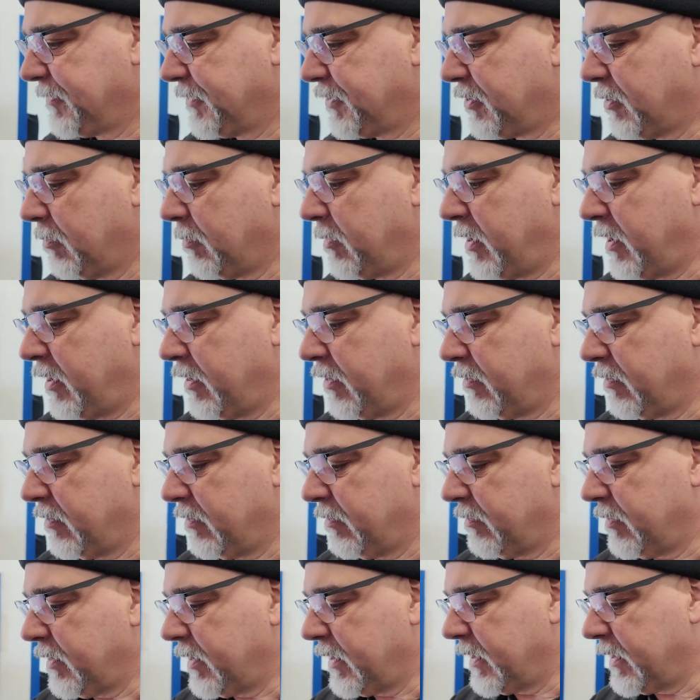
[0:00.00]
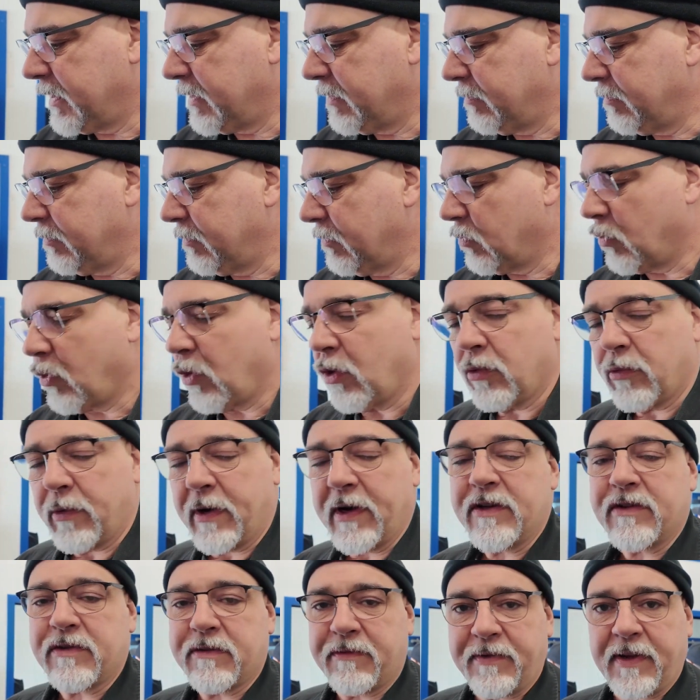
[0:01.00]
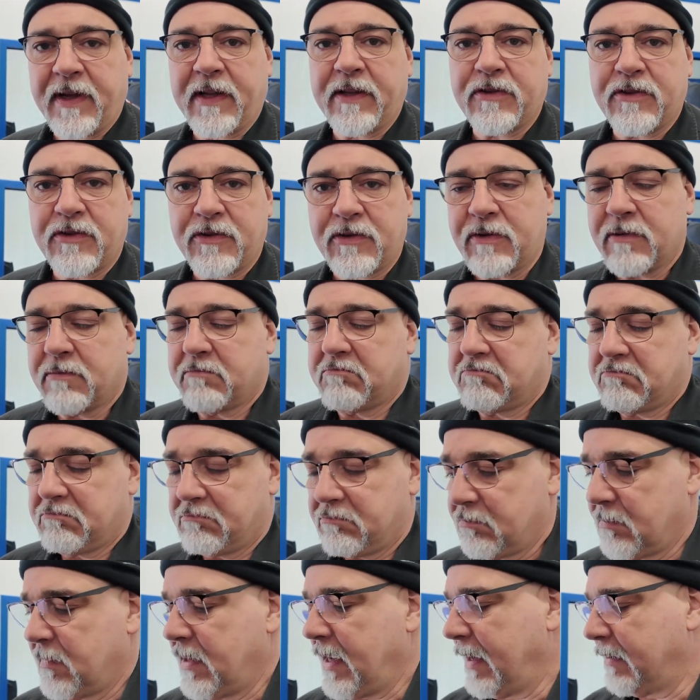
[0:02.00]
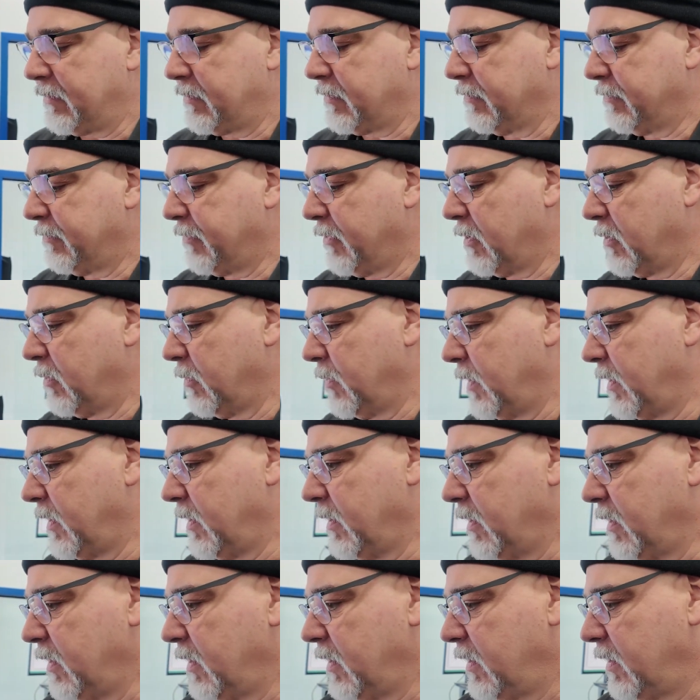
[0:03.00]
some of the other roll race events. Have some fun with it.